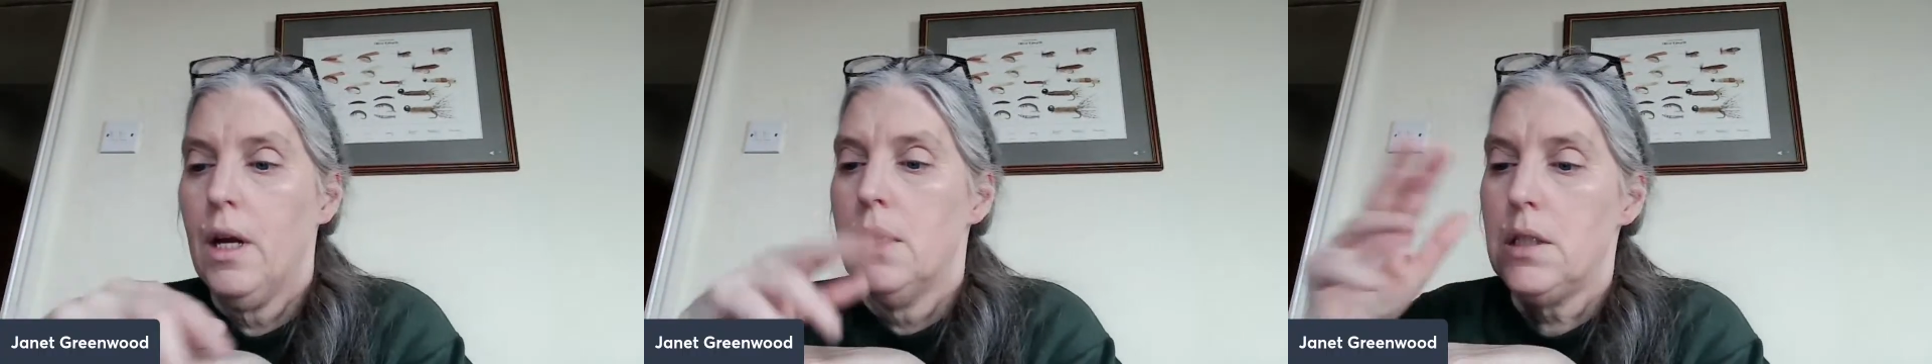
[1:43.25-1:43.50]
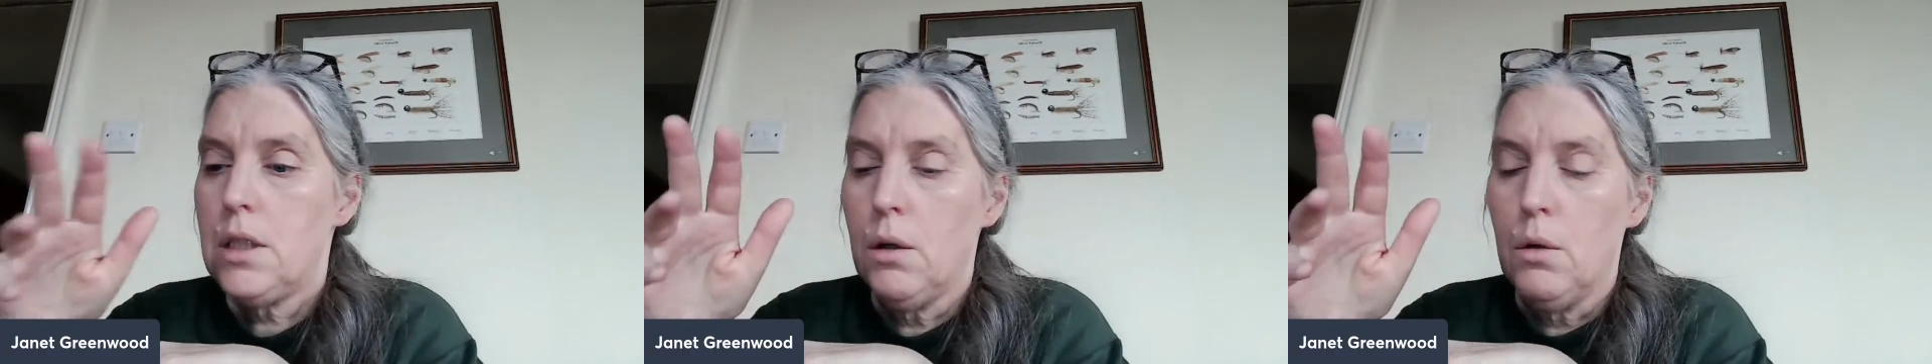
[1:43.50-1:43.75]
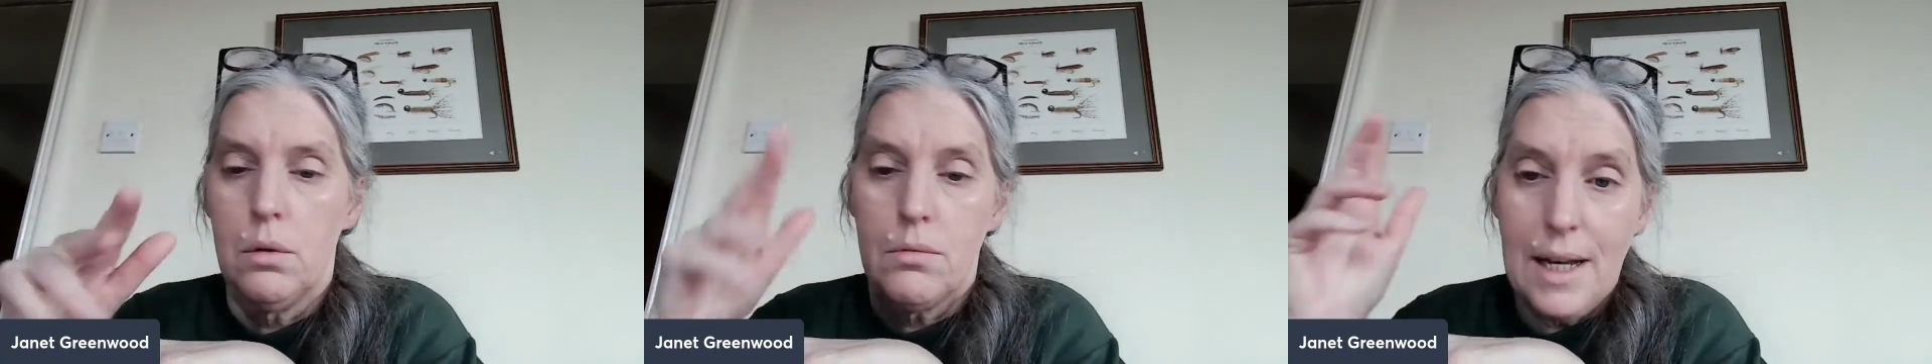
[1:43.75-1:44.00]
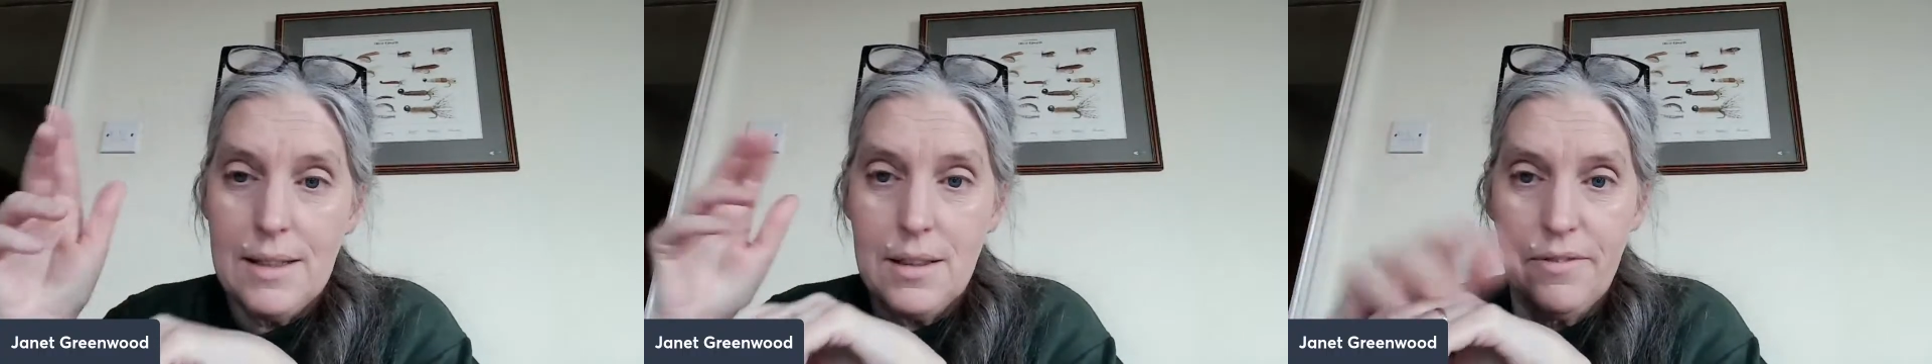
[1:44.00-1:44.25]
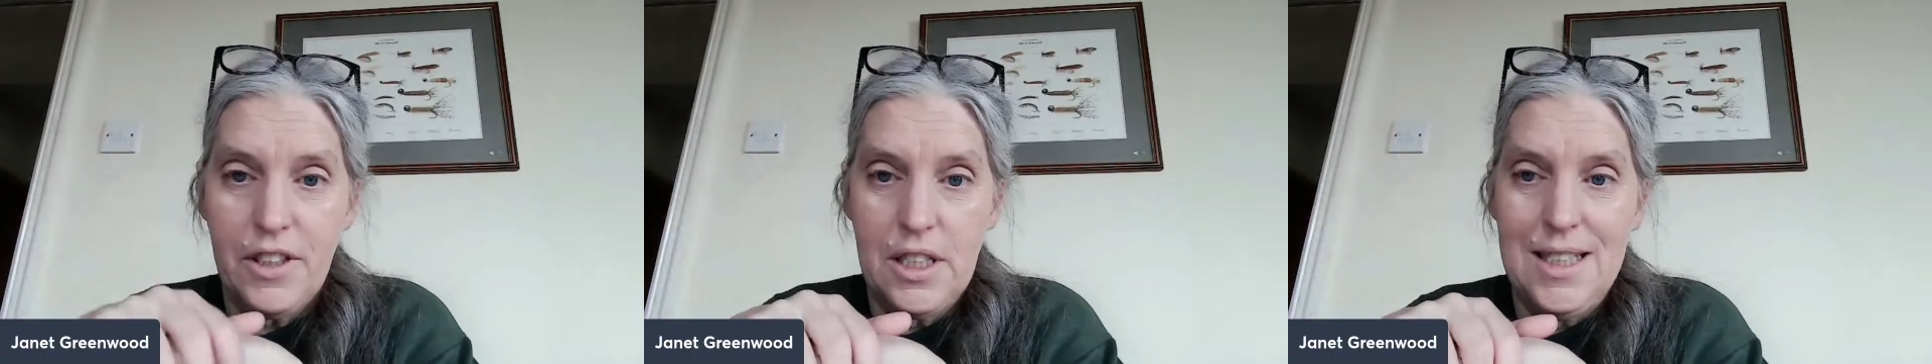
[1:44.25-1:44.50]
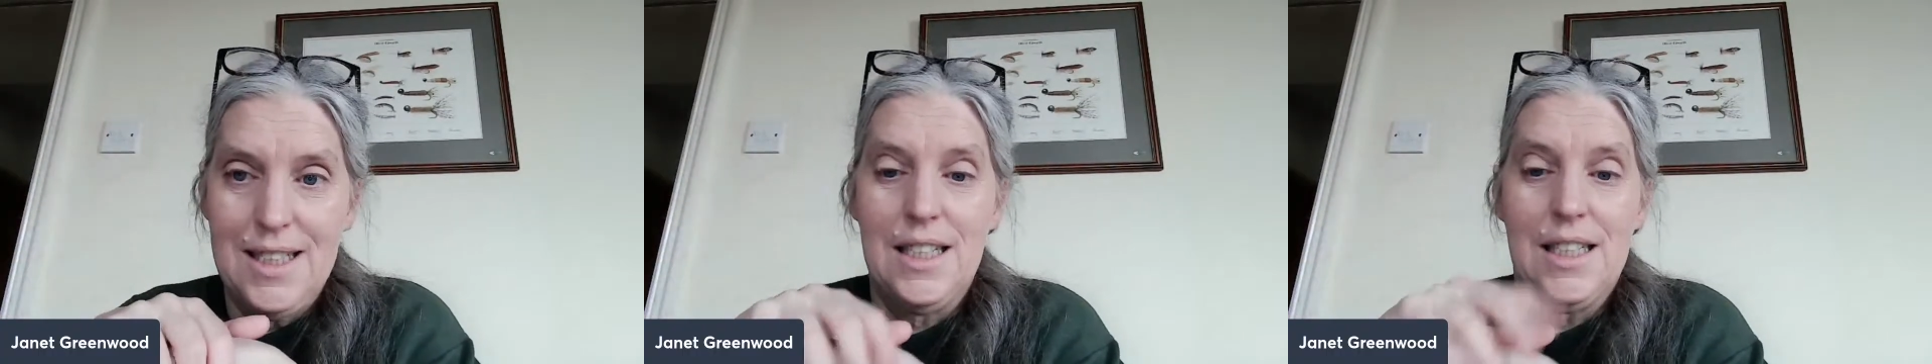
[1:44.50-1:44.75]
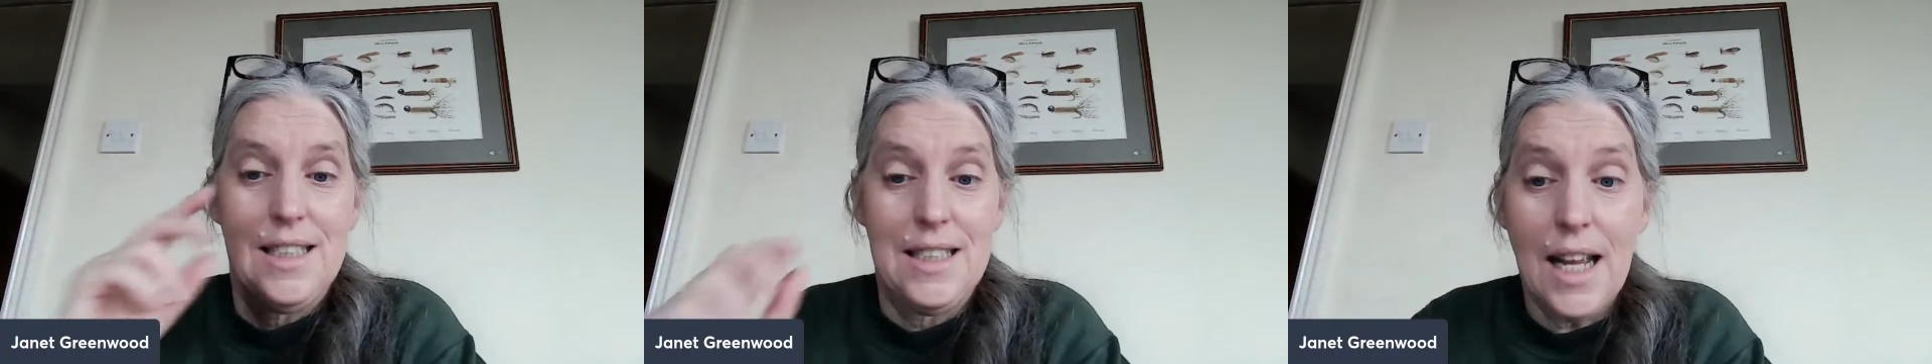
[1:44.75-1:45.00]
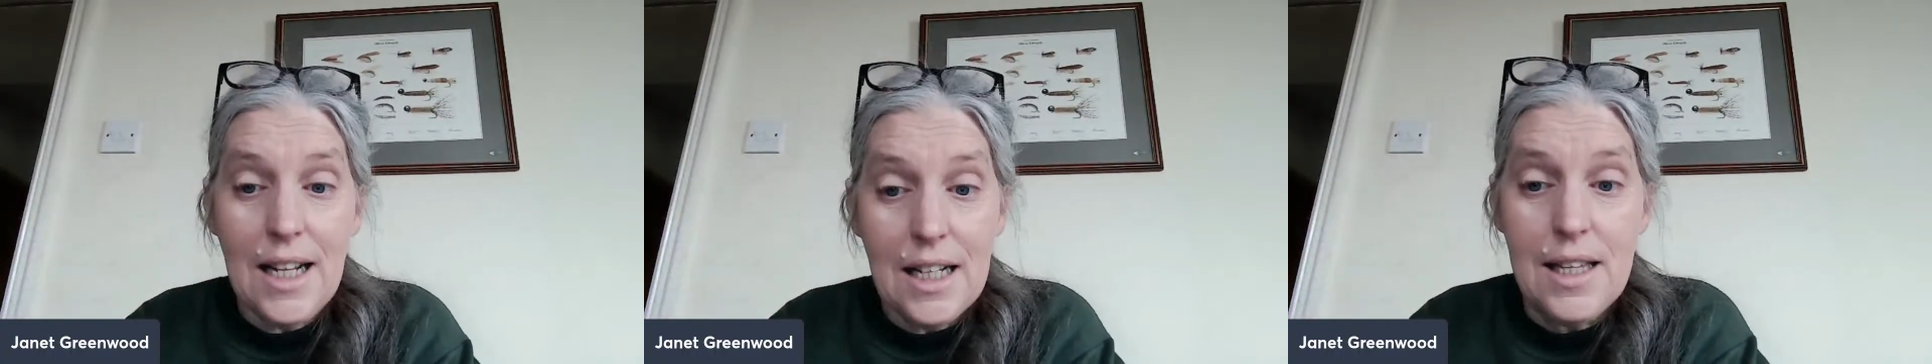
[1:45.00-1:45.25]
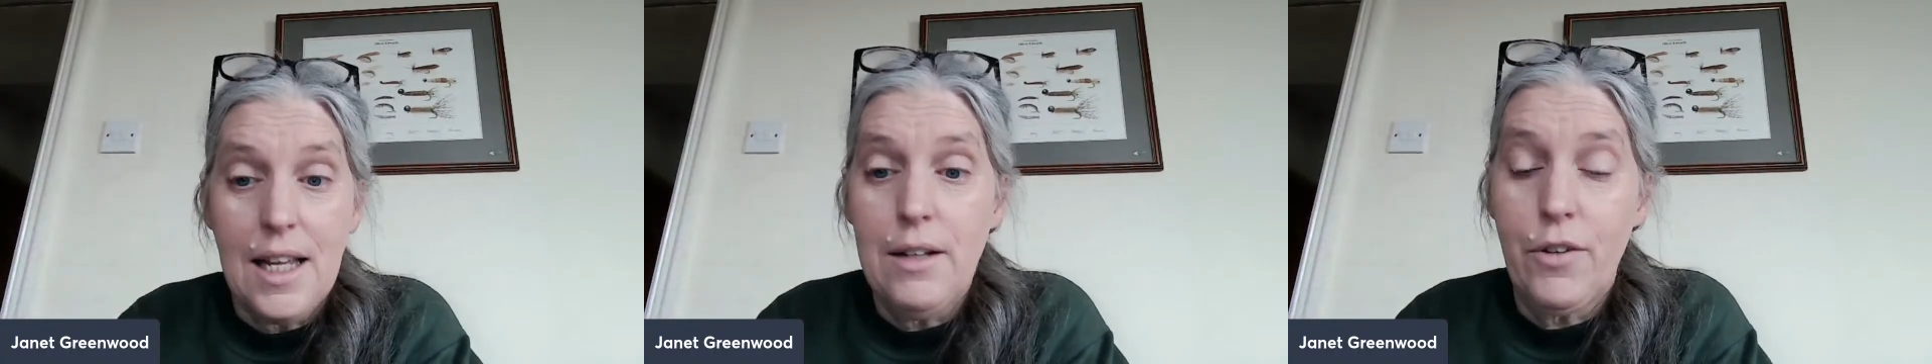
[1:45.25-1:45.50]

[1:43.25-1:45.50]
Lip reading: So that's the first thing. Second thing,